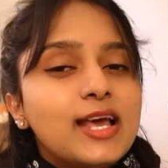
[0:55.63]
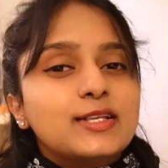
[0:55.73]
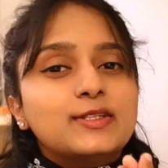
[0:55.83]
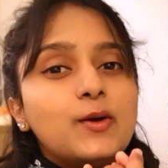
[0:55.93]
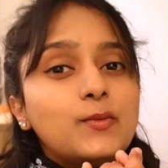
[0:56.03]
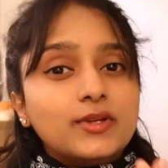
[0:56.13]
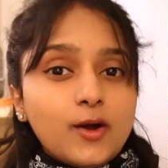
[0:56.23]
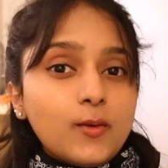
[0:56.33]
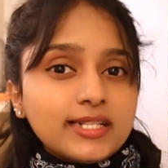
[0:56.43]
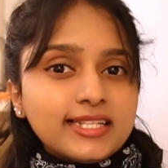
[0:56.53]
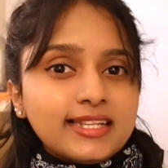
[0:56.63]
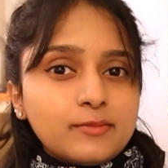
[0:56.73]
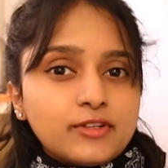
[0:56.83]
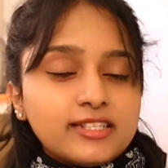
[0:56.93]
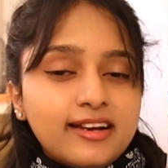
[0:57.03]
So without wasting any
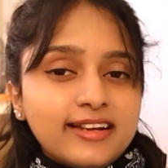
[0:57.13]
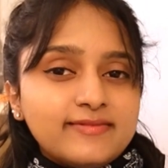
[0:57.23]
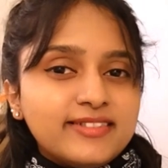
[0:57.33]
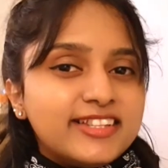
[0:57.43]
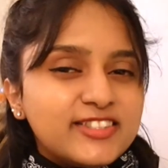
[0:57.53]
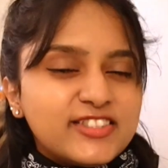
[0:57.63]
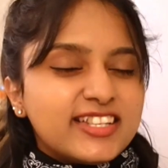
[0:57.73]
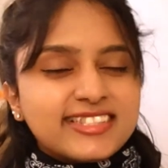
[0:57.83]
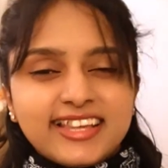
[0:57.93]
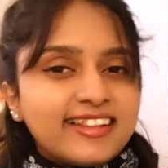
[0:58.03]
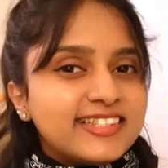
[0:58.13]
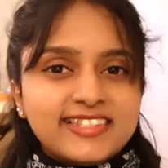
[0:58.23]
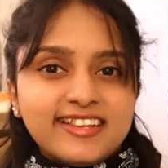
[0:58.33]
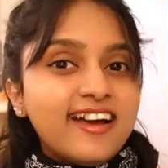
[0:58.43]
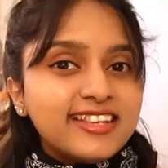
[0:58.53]
more time, let's just get
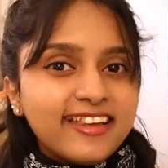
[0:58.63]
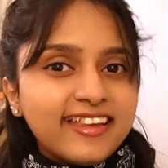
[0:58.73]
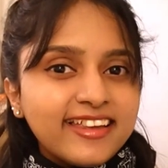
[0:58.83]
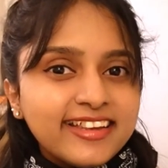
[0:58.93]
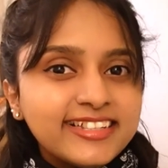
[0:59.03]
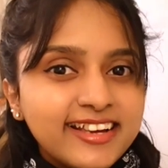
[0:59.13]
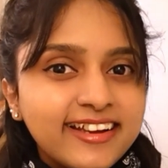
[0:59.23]
started.